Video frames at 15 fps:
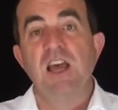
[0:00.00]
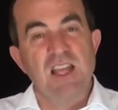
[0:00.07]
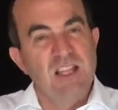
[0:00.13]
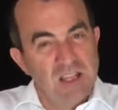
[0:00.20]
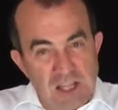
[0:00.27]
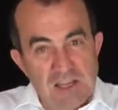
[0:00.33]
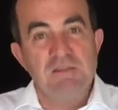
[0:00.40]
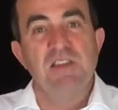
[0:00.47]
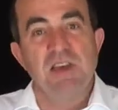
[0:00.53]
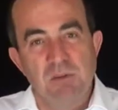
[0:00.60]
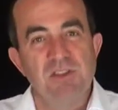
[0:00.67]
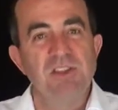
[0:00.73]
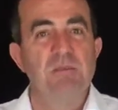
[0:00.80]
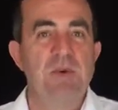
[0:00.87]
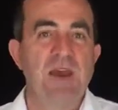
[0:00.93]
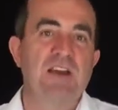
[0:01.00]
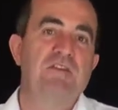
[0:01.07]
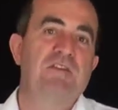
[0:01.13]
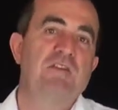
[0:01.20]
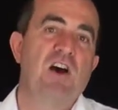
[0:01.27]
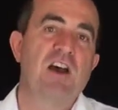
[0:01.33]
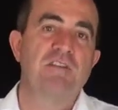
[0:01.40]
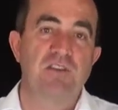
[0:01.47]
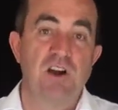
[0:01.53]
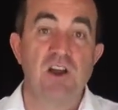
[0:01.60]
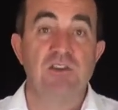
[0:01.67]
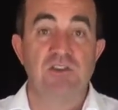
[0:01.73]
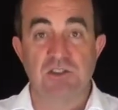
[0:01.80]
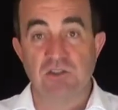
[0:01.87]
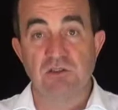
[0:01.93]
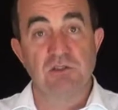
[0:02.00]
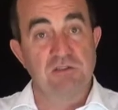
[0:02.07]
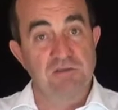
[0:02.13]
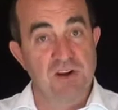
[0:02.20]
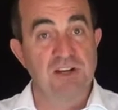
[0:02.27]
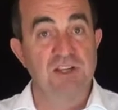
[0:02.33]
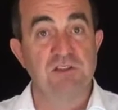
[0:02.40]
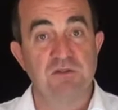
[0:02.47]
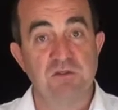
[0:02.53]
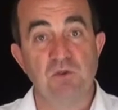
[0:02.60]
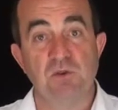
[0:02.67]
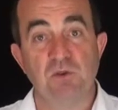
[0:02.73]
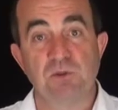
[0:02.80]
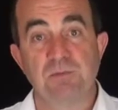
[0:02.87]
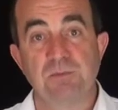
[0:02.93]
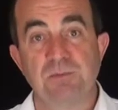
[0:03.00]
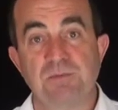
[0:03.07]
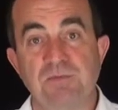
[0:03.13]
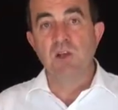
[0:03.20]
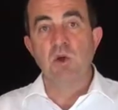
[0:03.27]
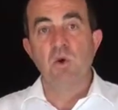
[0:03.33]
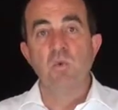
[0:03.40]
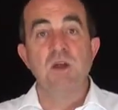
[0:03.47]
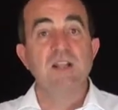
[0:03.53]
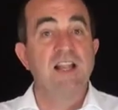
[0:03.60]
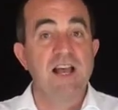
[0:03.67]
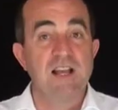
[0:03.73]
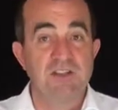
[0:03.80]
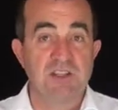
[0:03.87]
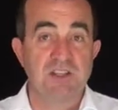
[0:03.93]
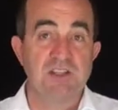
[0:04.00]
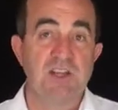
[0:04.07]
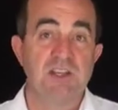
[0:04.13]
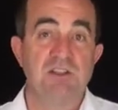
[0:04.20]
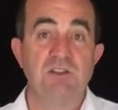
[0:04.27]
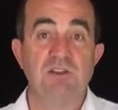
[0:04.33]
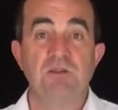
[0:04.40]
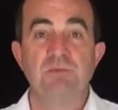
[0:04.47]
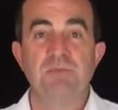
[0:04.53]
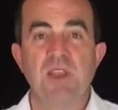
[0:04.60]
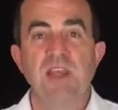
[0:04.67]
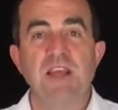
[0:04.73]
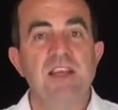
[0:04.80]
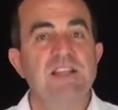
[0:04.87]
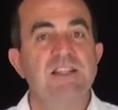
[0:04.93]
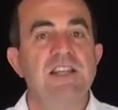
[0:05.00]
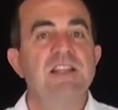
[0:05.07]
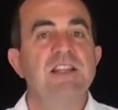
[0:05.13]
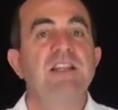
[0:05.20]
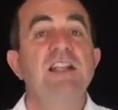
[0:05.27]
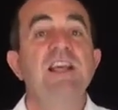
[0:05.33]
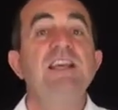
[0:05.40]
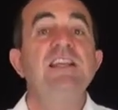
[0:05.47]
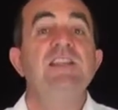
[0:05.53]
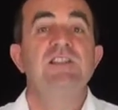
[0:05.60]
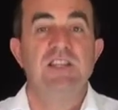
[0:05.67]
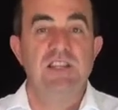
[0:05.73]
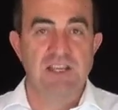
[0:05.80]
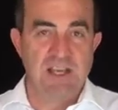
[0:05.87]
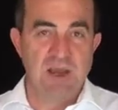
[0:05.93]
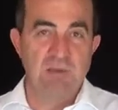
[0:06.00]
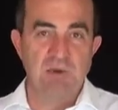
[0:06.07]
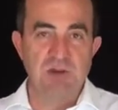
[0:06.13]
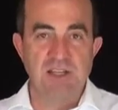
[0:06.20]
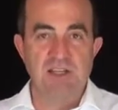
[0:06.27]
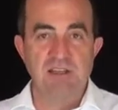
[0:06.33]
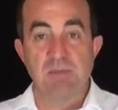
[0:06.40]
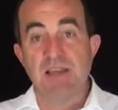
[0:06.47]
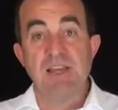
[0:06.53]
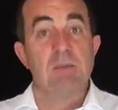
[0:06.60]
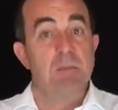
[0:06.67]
and leave them on the back 5 rows until the front is full. One last thing you can do is get the leaders in the company to make a